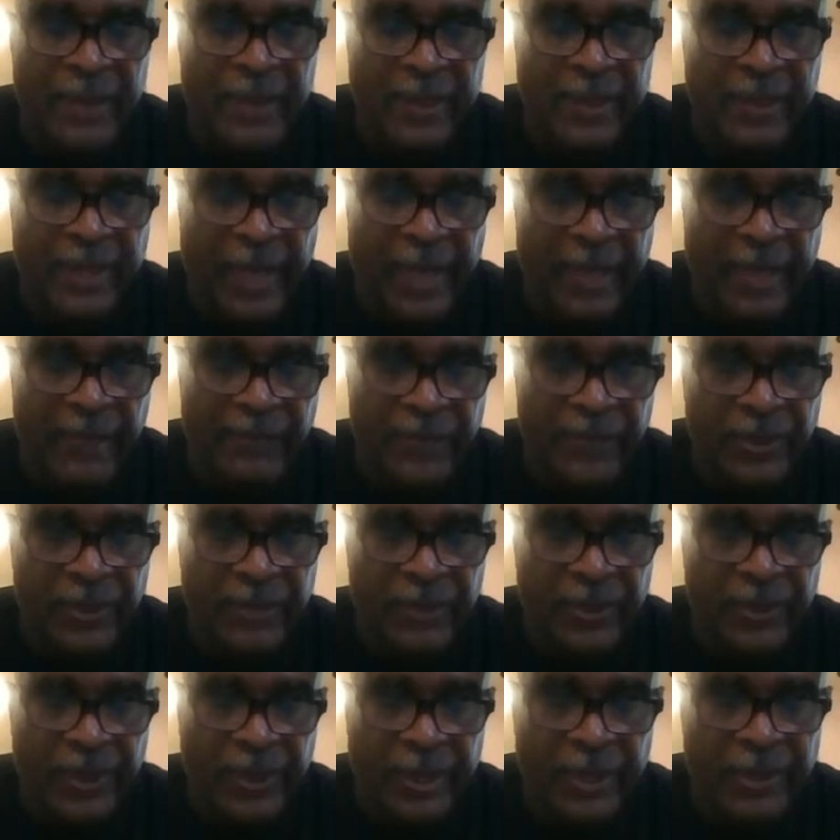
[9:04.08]

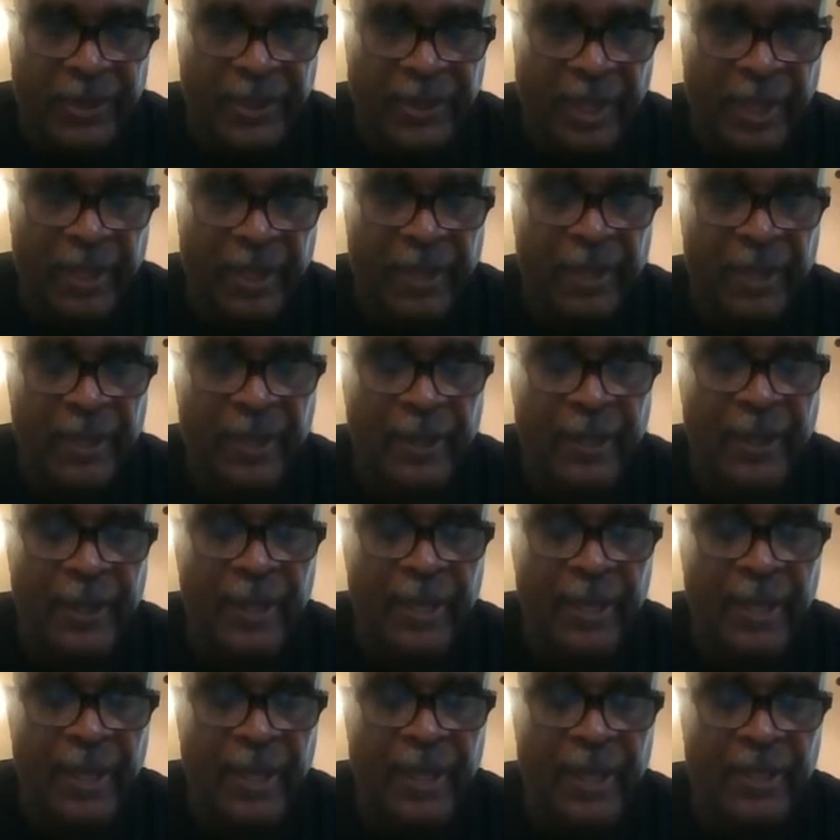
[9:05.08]
David, so they say,
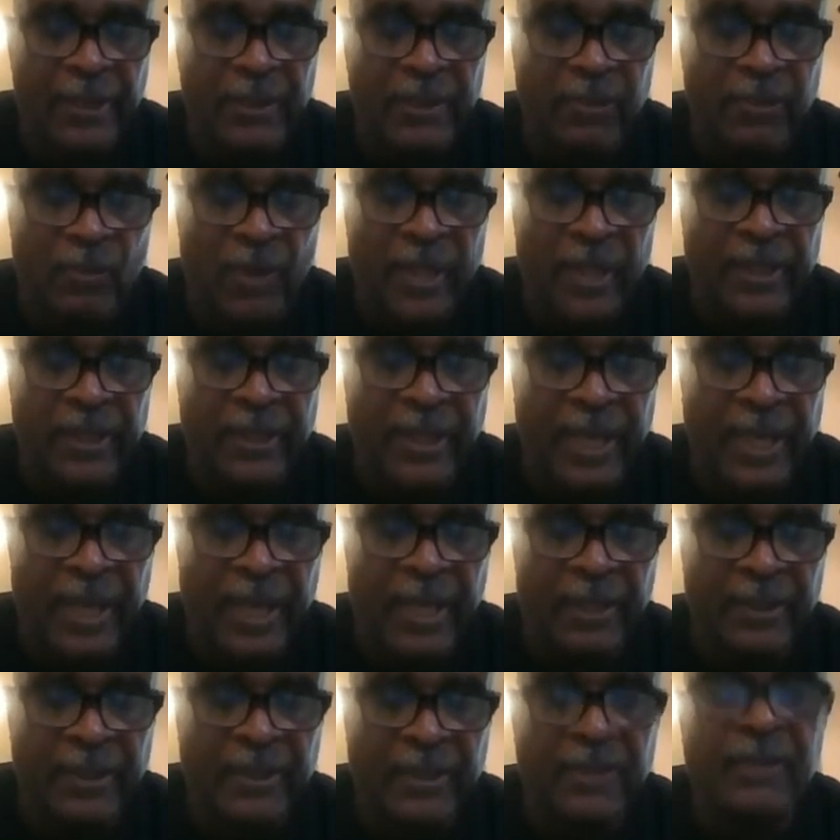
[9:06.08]
is
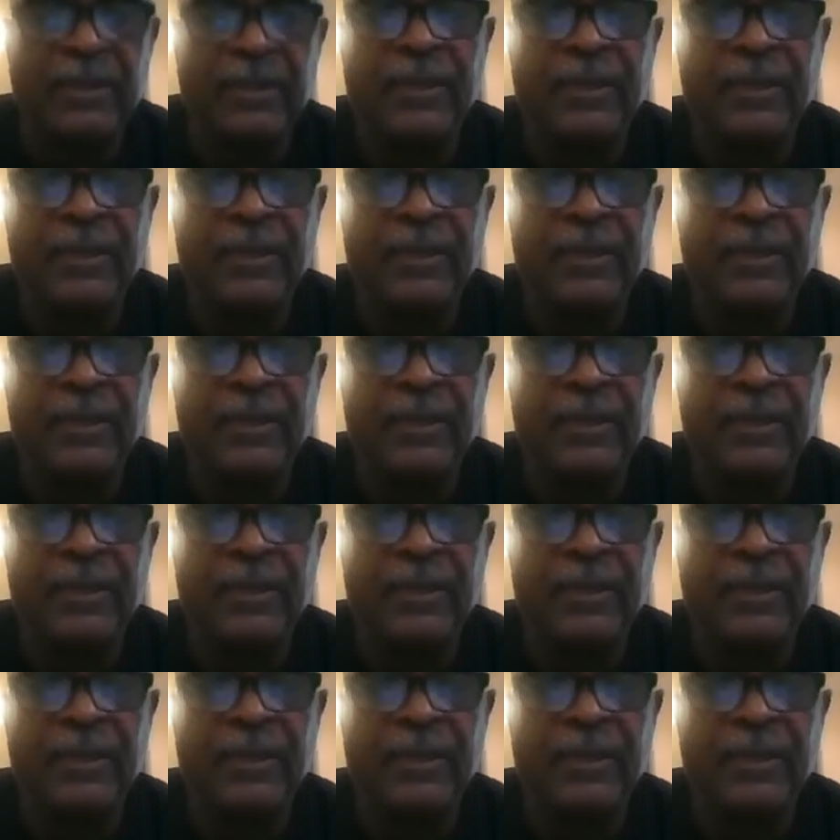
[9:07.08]
1,000